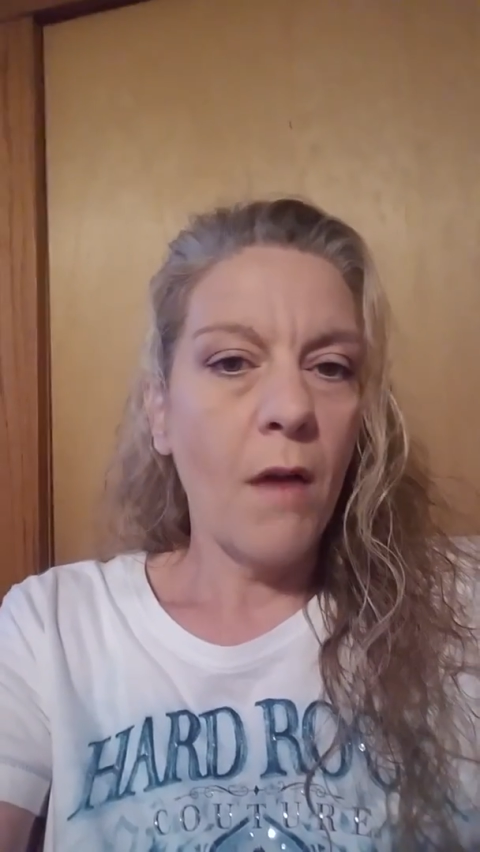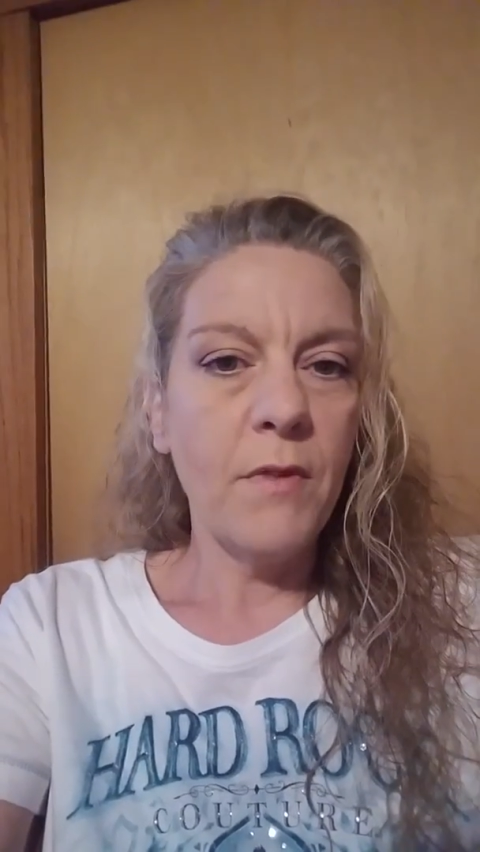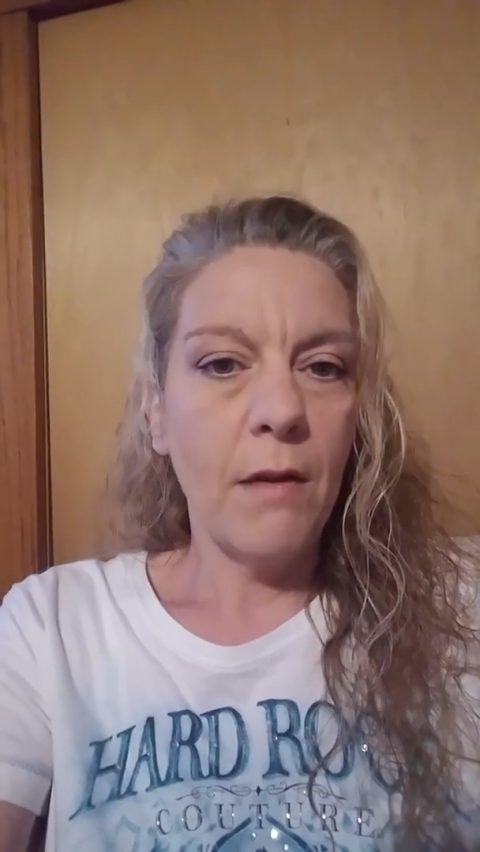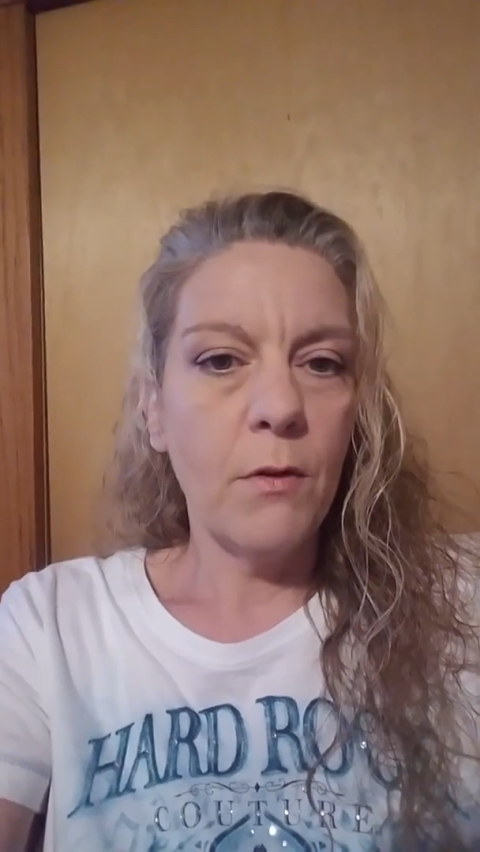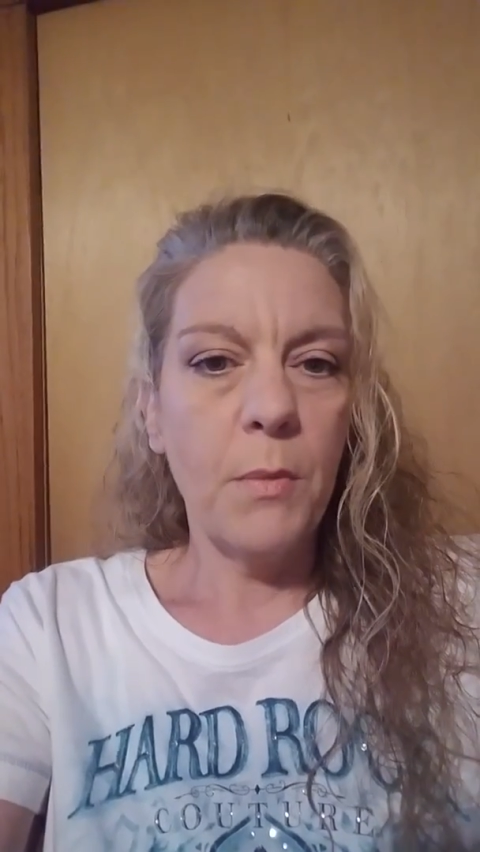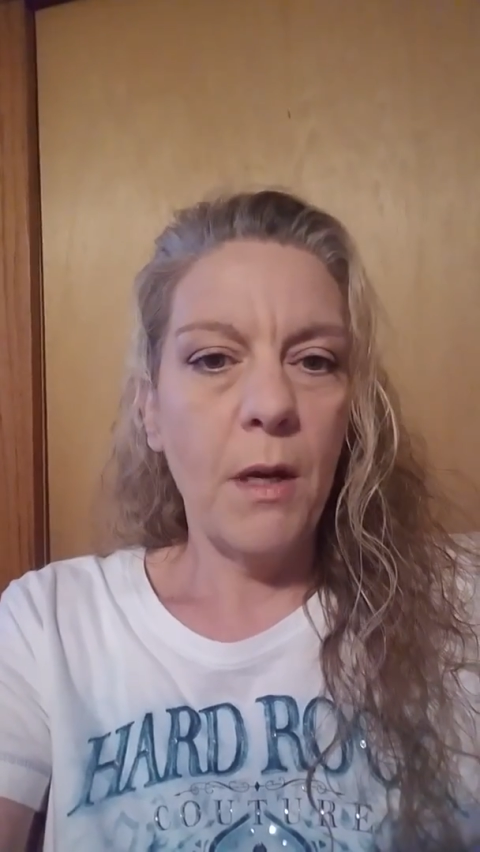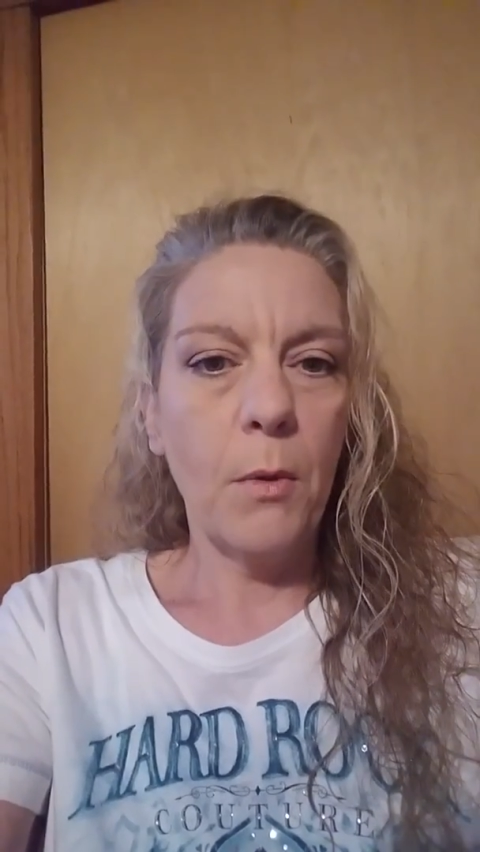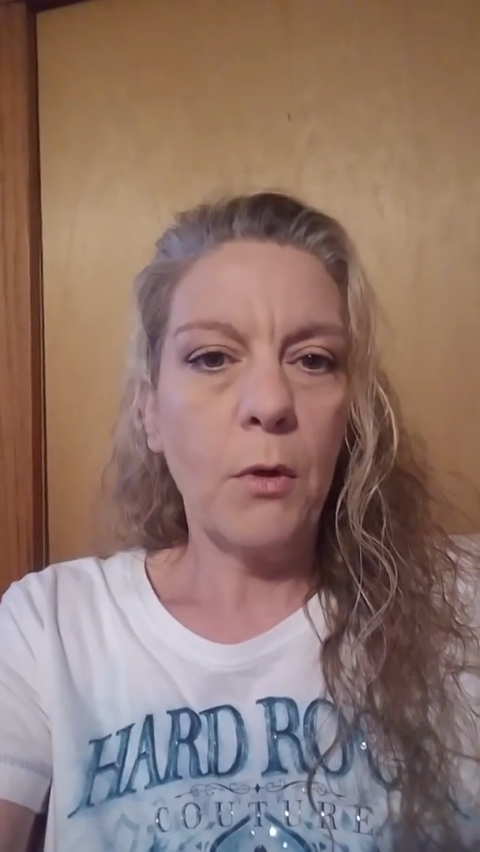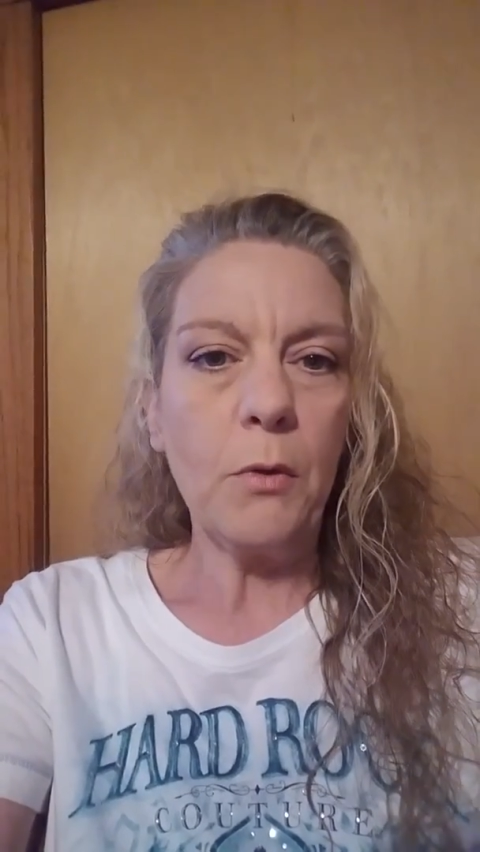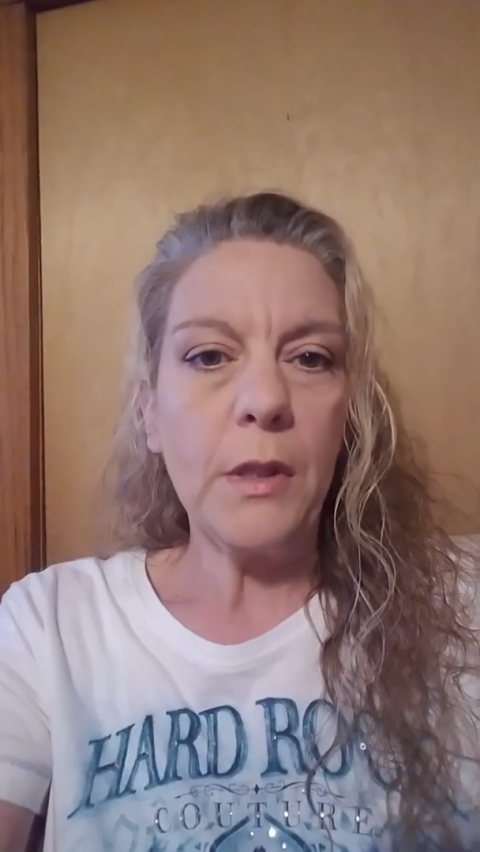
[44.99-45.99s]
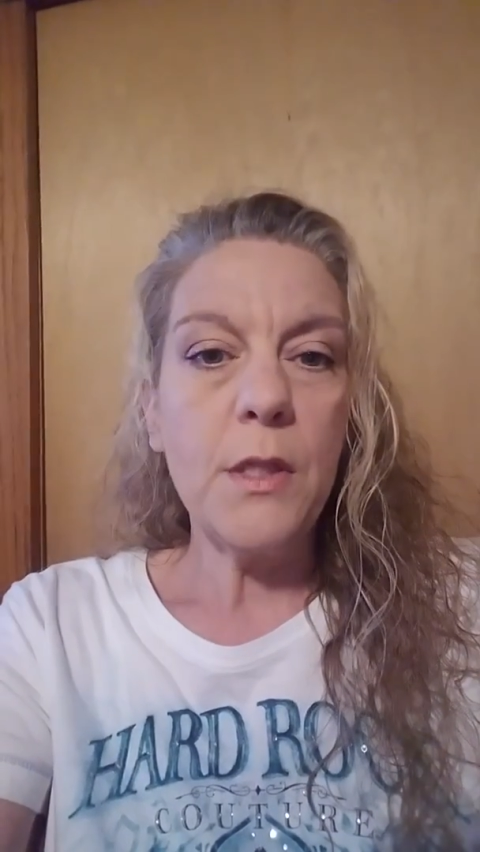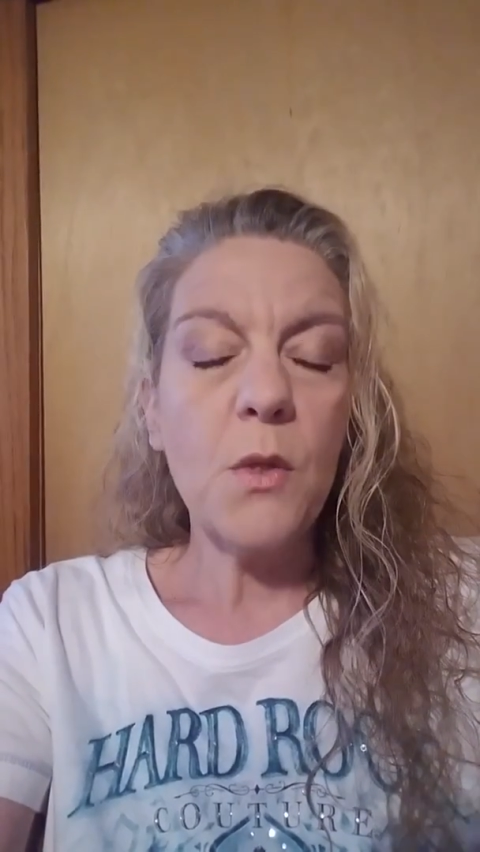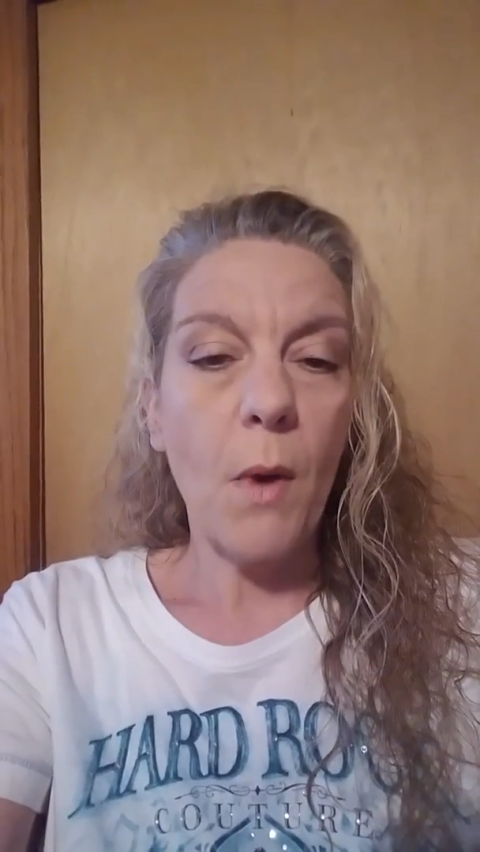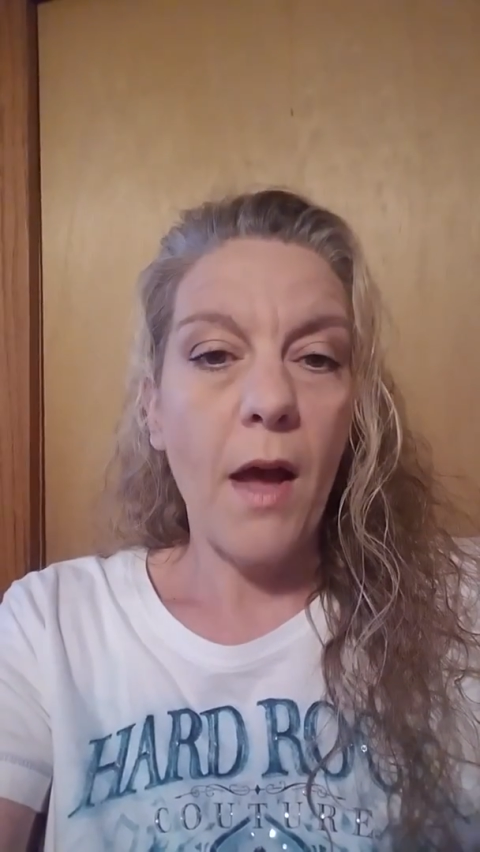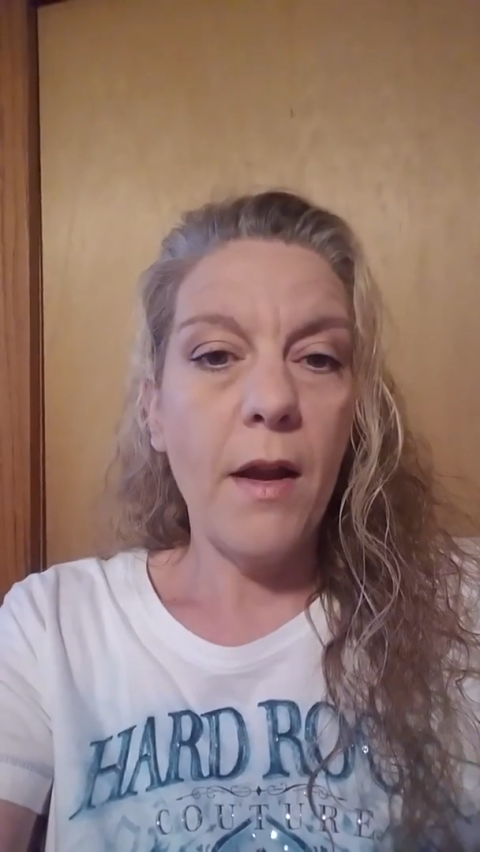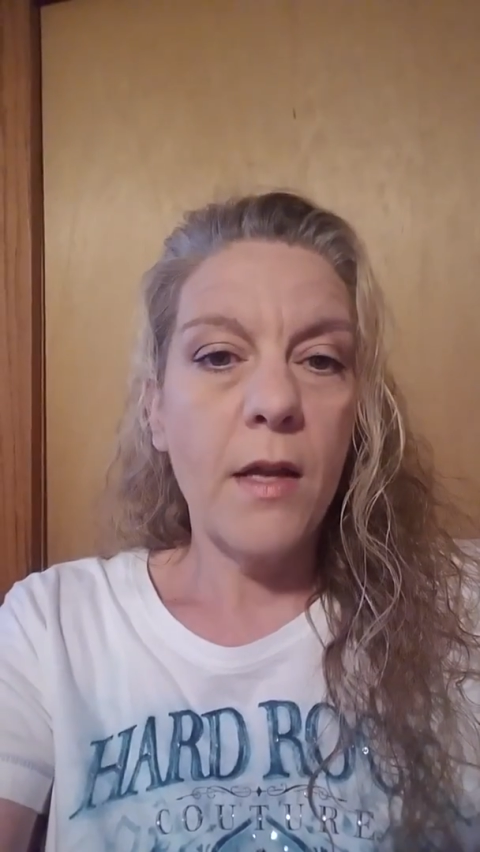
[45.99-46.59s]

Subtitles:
I've never been able to really sweat.